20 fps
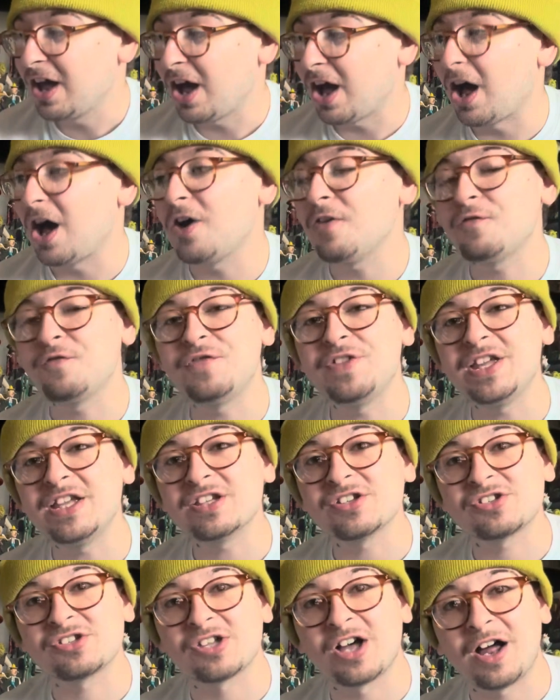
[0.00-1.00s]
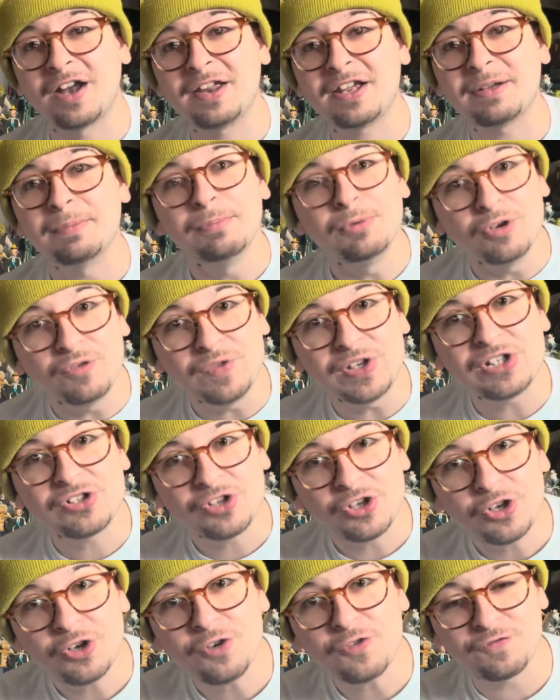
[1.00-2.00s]
of the Sonic Movie
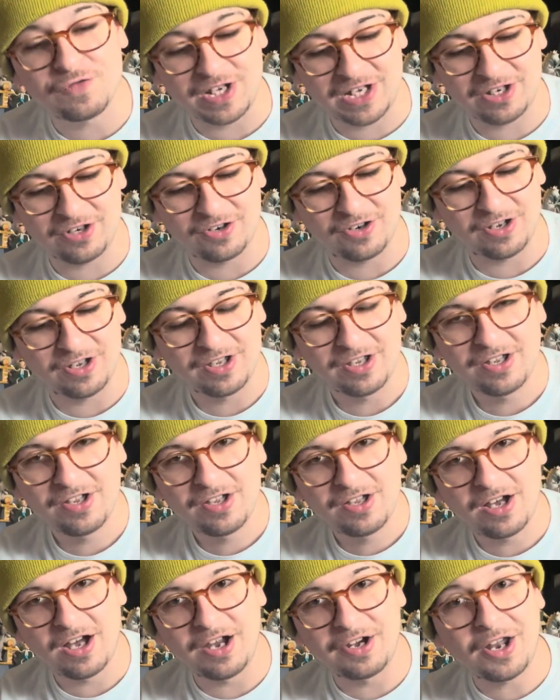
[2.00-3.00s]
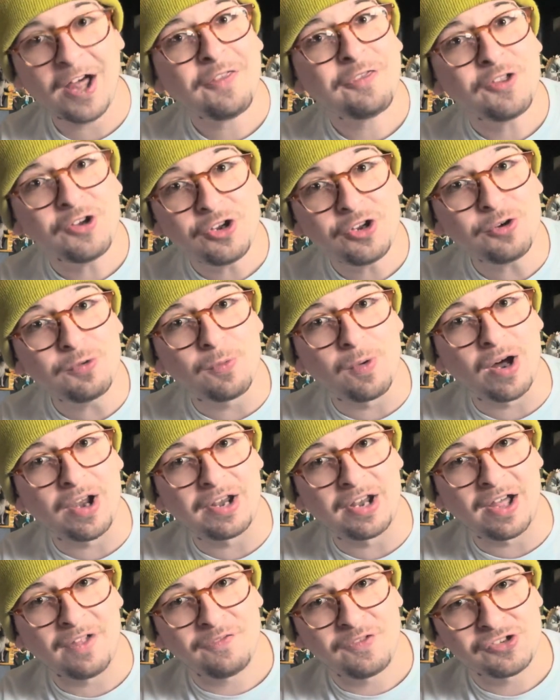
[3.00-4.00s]
2 figure. Not the new one,
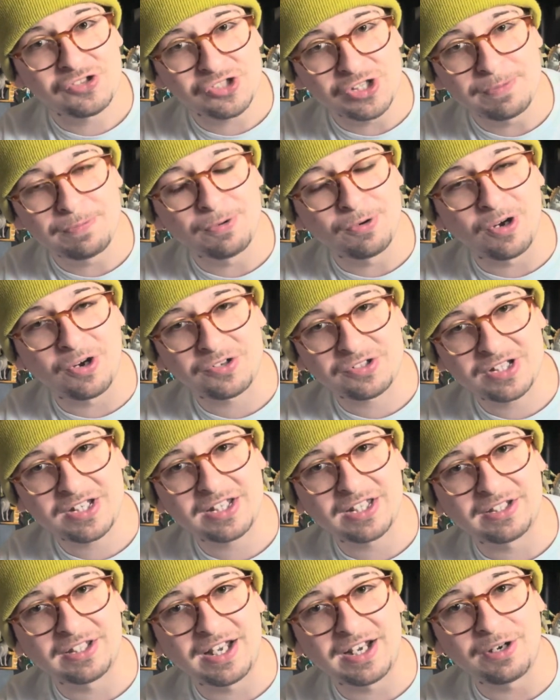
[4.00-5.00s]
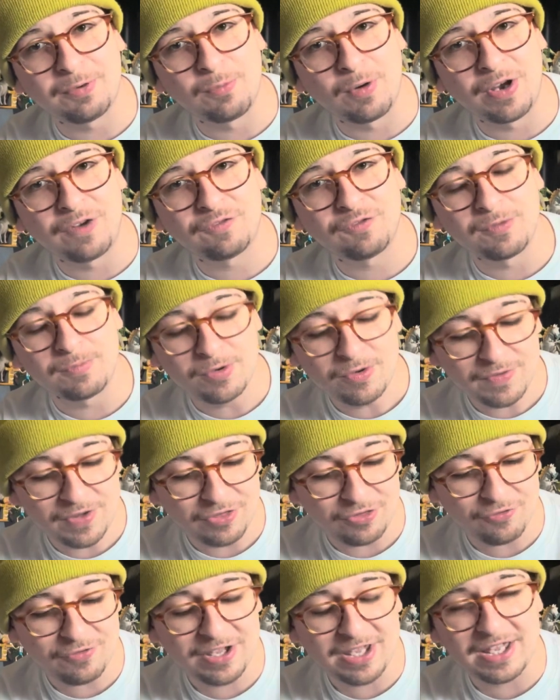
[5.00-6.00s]
not the super articulated one for Movie
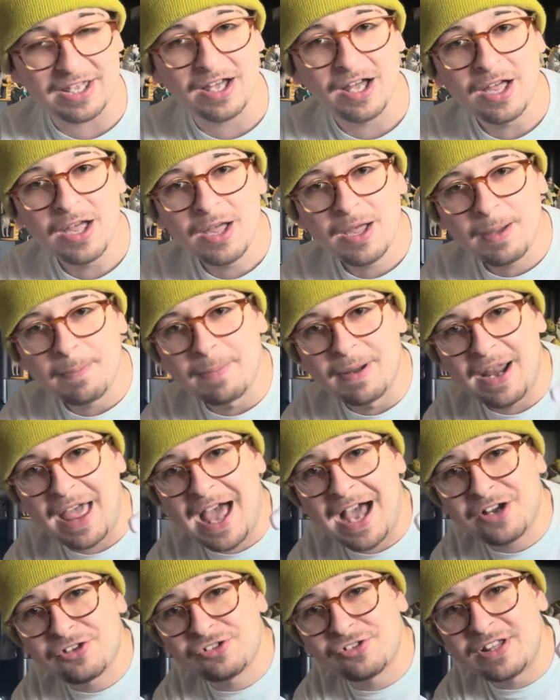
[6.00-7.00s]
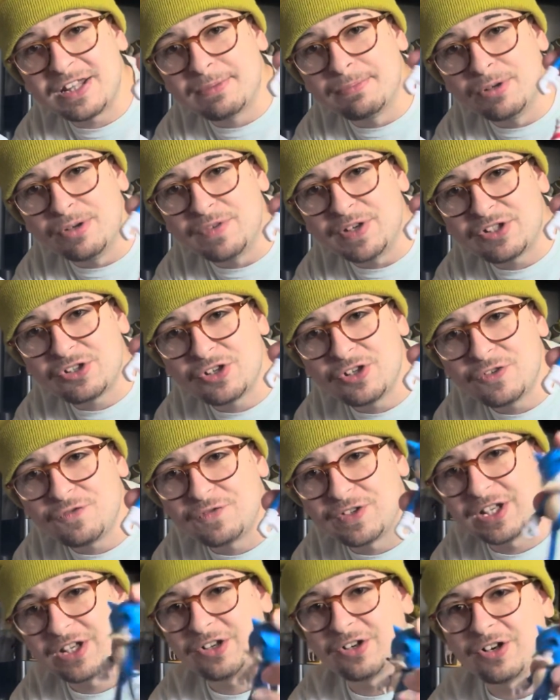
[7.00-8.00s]
3, but actually the Movie 2
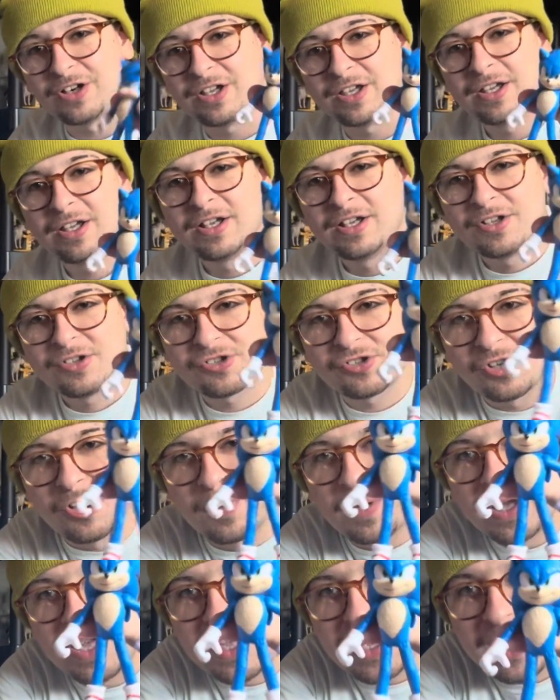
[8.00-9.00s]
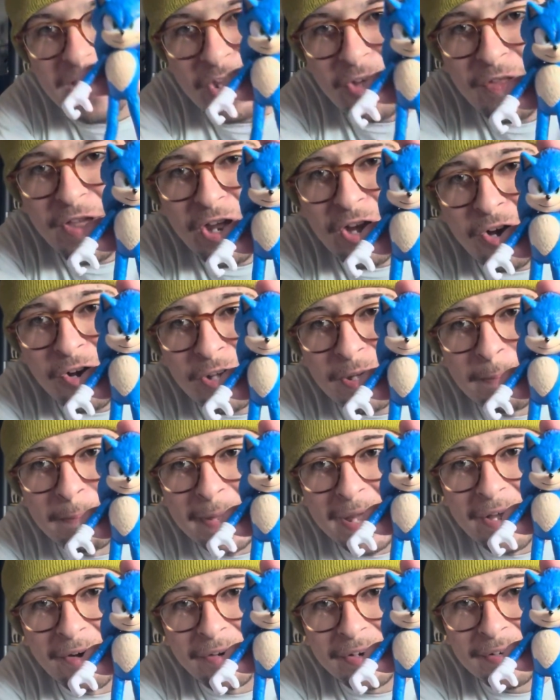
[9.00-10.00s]
figure. So here they are
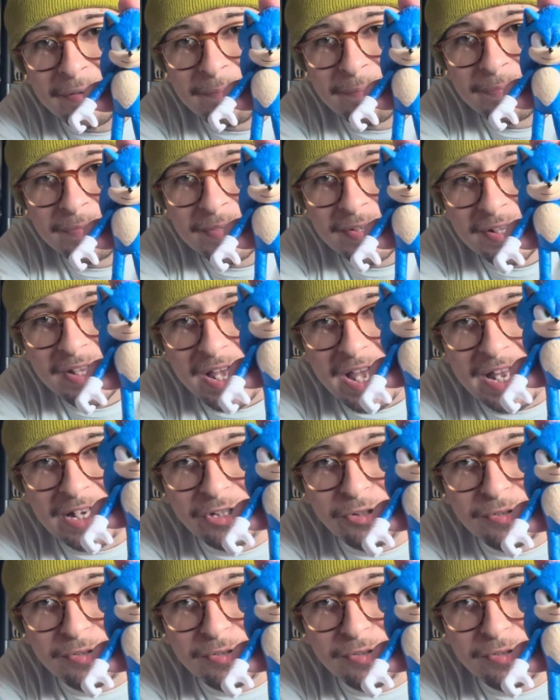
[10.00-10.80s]
compared, and you